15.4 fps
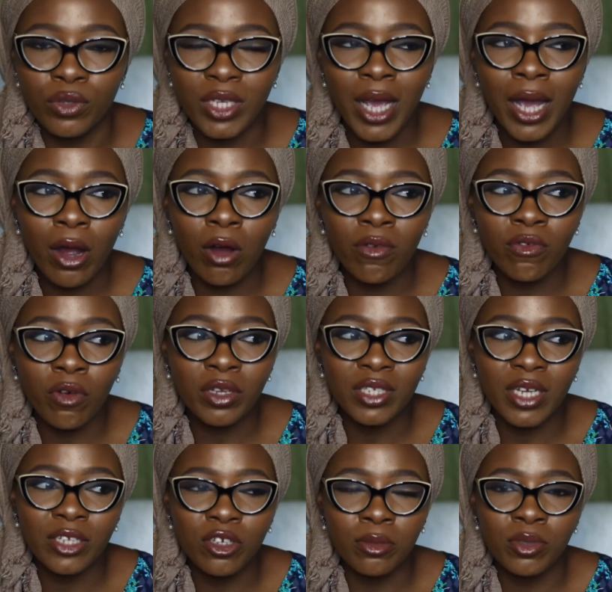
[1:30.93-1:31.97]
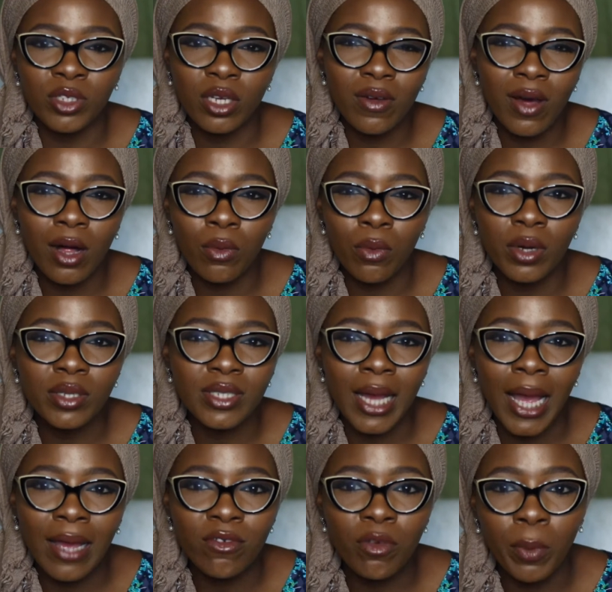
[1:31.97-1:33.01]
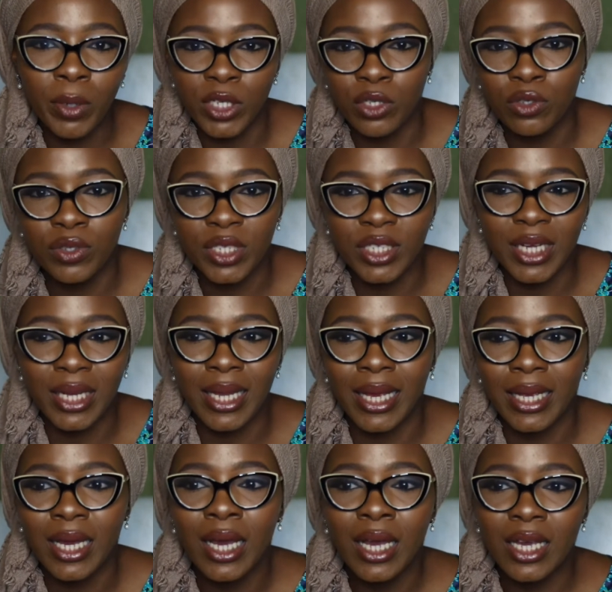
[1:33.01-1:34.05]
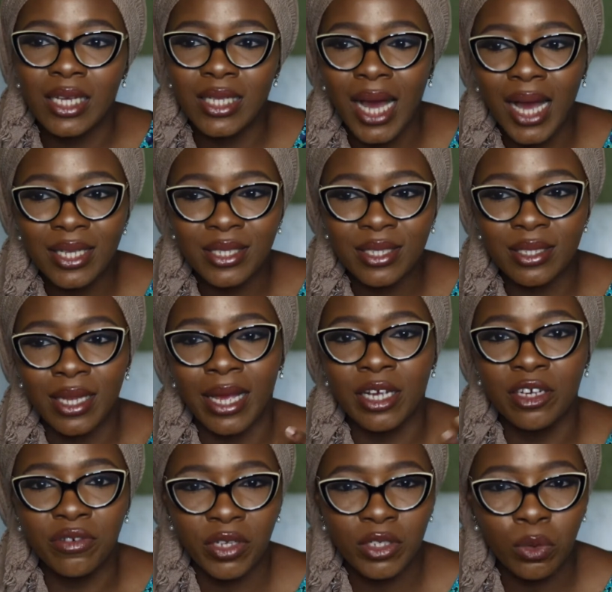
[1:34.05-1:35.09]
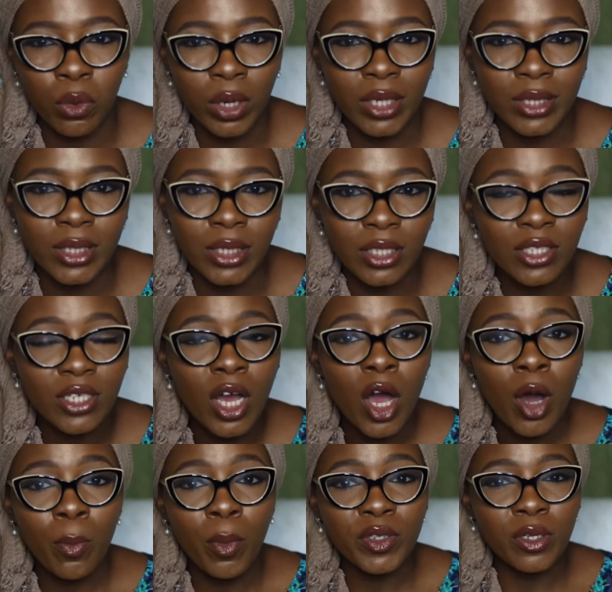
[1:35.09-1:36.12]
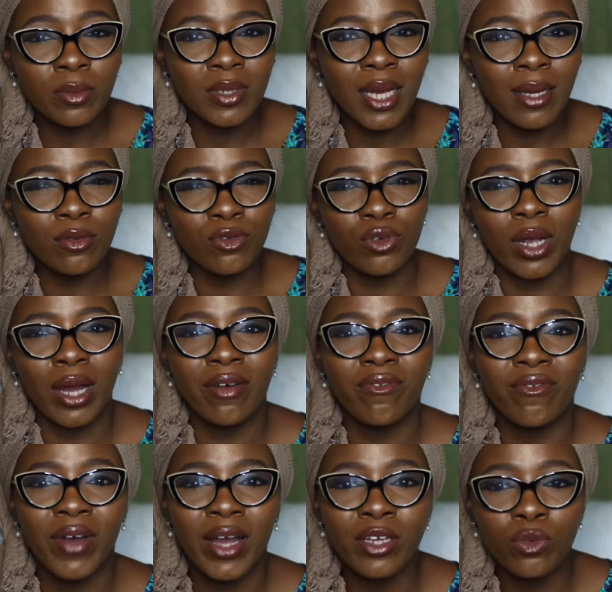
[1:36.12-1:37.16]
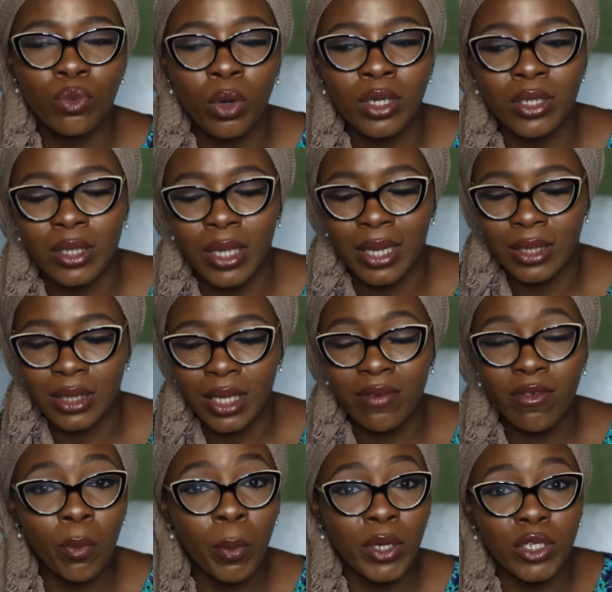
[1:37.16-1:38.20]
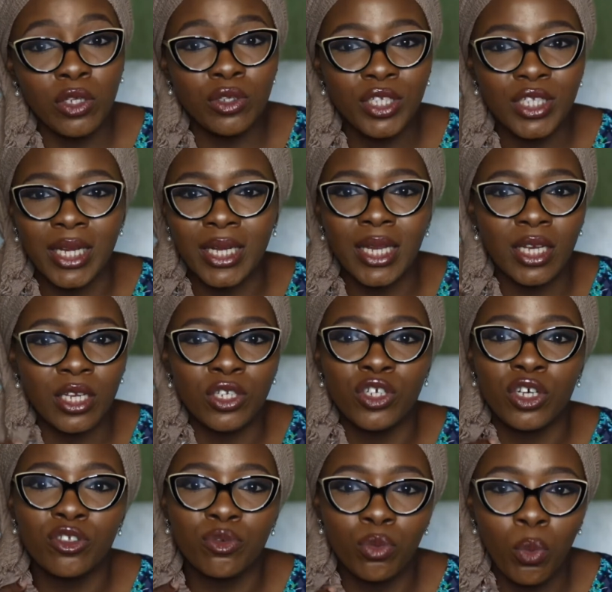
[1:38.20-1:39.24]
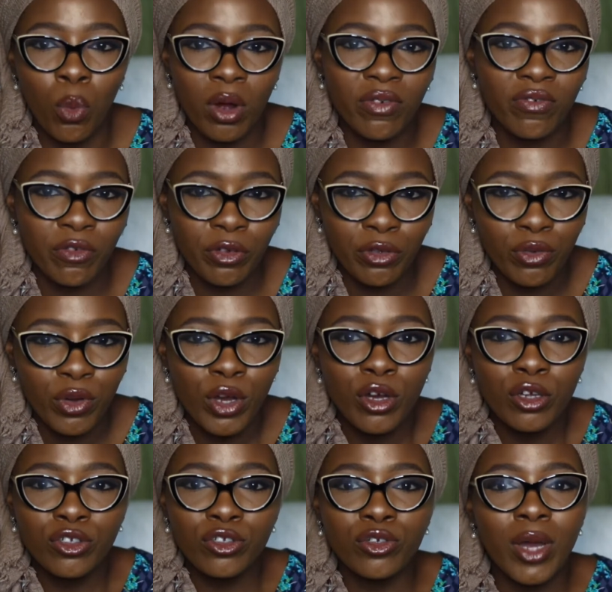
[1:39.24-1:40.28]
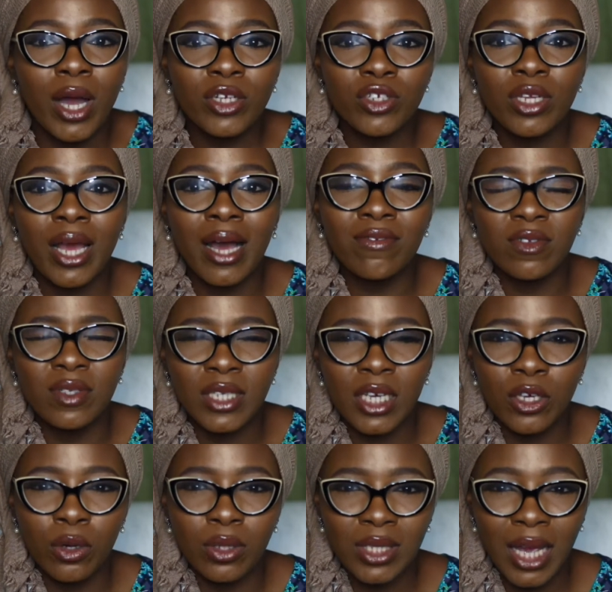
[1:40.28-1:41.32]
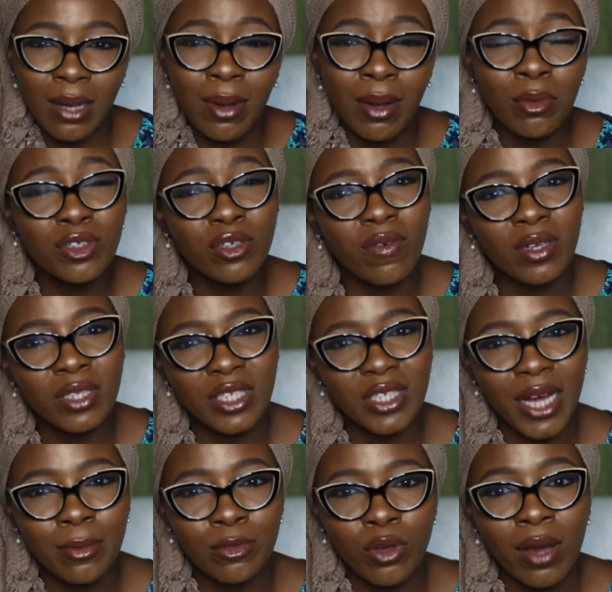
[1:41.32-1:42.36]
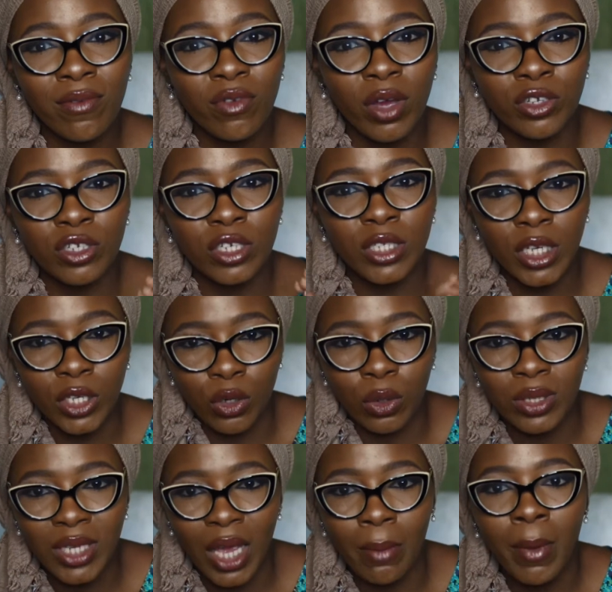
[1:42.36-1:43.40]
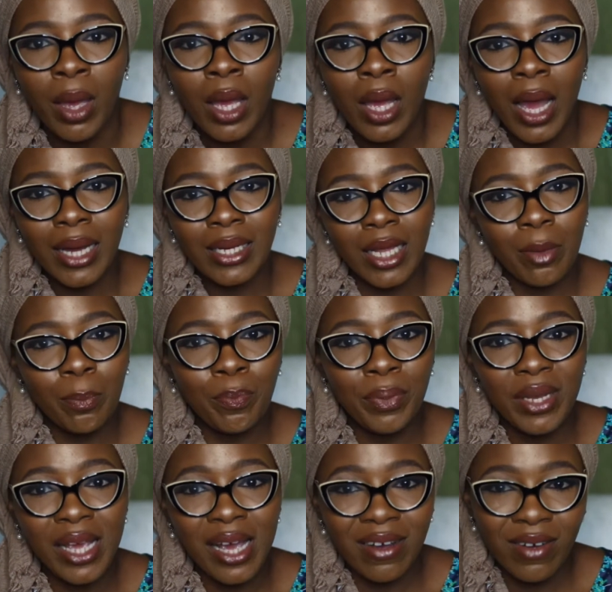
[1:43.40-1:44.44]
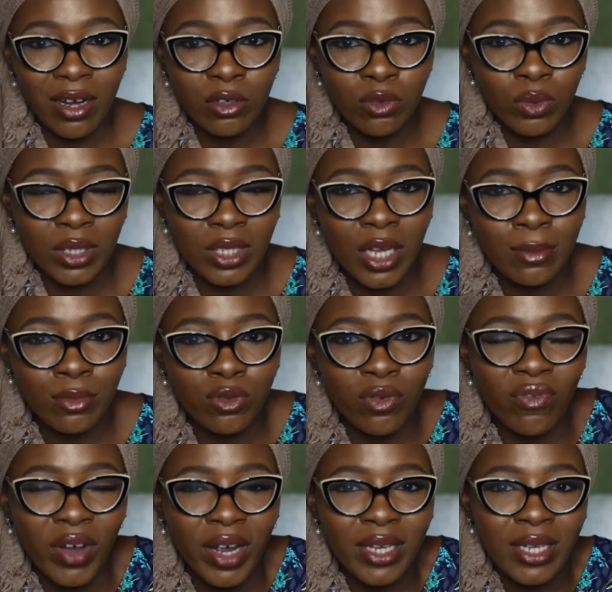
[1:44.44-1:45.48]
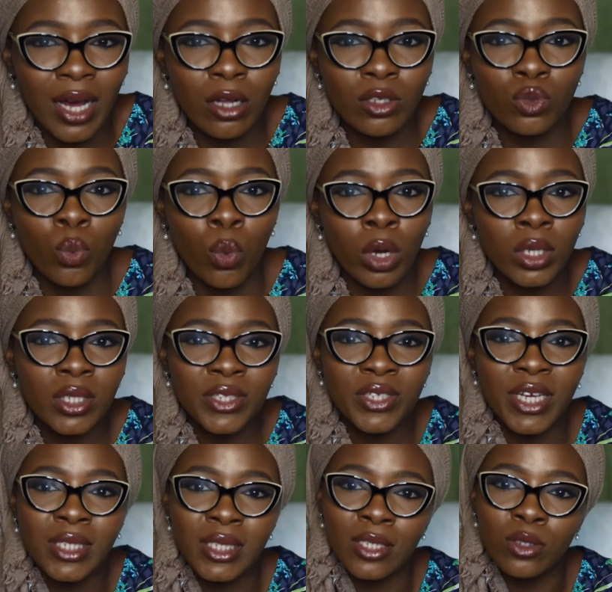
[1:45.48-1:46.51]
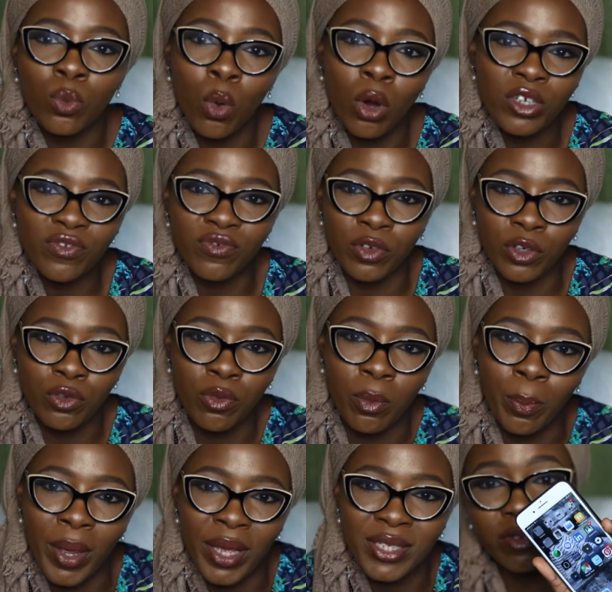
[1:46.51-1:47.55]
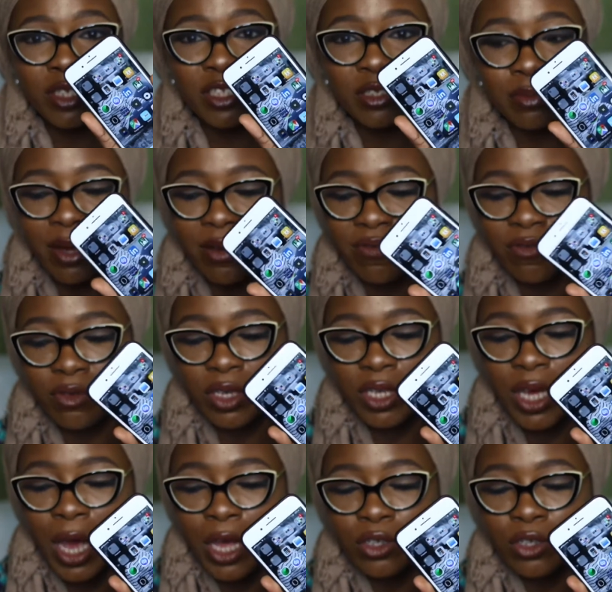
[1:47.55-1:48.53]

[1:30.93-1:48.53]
Of course there are some general ones that everybody uses and like it has like great qualities, but sometimes you can find one that everybody uses and then it just won't work for you. So you actually have to take your time, and most of all these apps you have to actually take your time and then play around with them to find out what setting works for you best. This is my phone here.